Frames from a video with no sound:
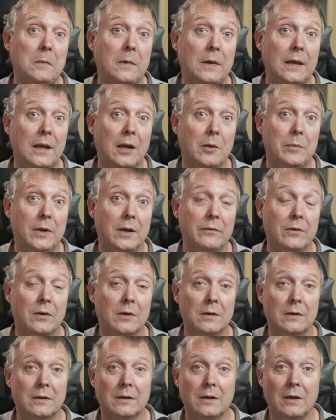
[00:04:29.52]
get a bit of
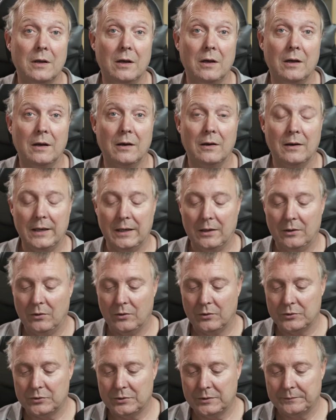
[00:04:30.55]
a high
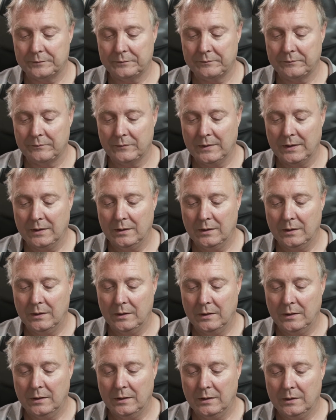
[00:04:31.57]
cost.
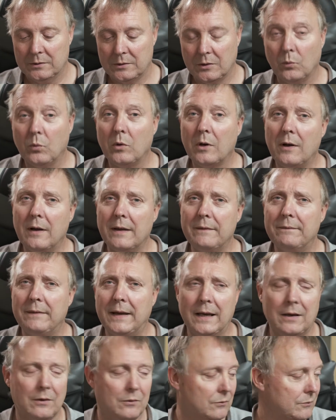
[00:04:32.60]
So what I
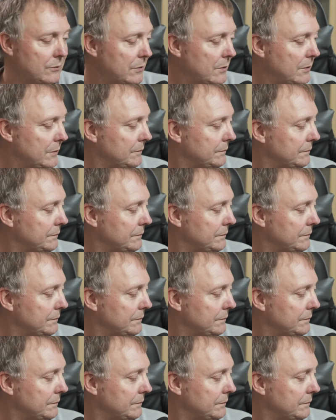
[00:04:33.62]
found